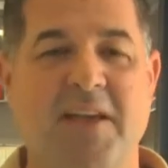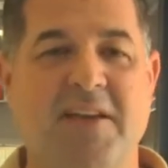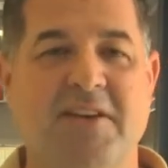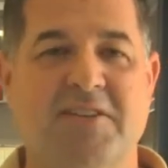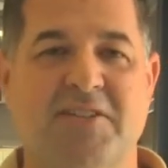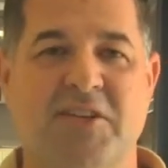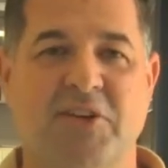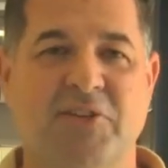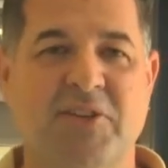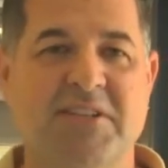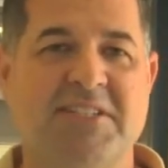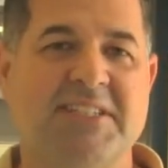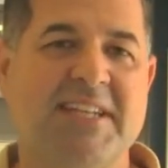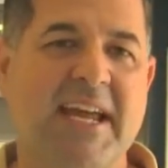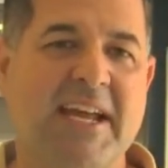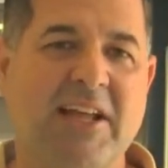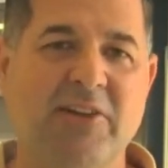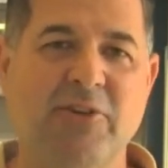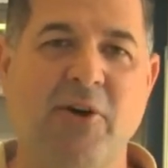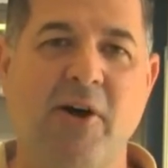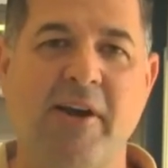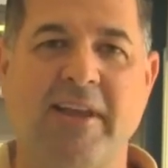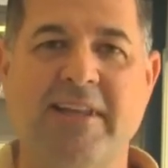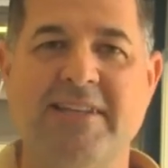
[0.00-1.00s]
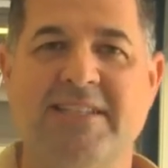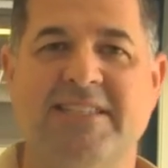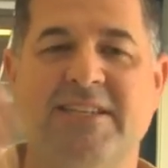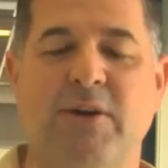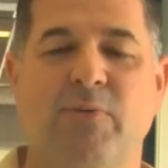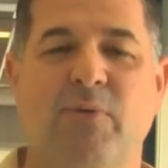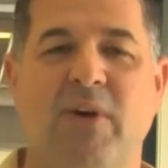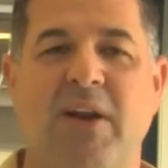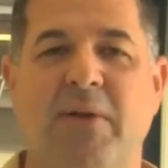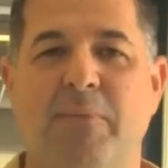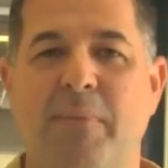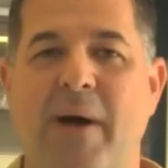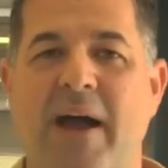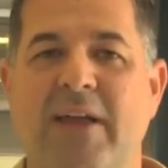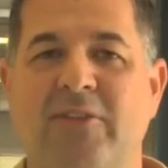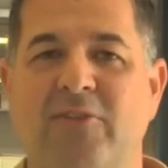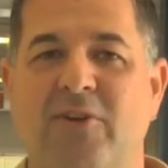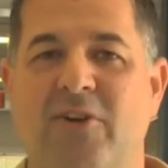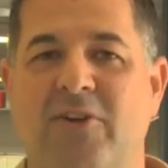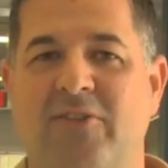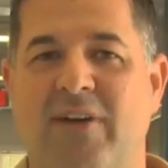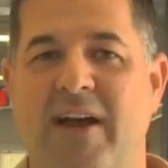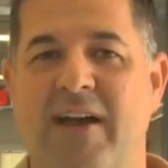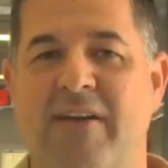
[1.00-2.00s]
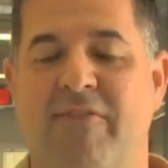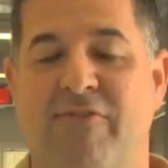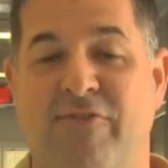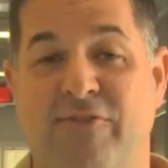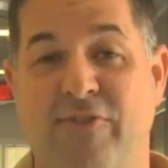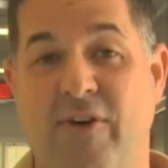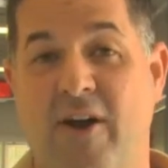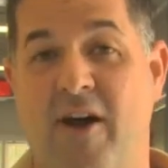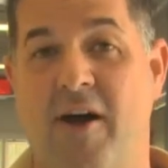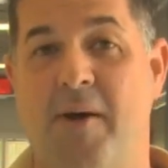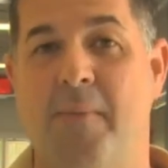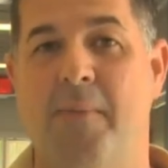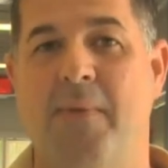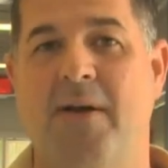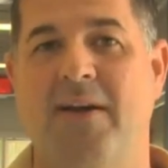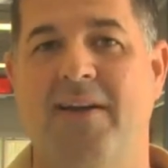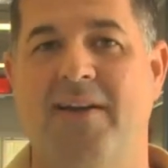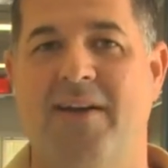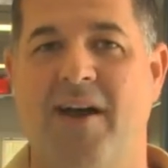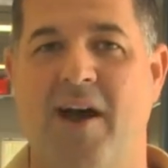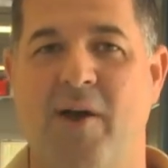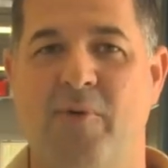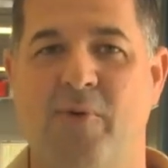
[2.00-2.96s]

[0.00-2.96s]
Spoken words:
So let's take a look and see what it might look like from a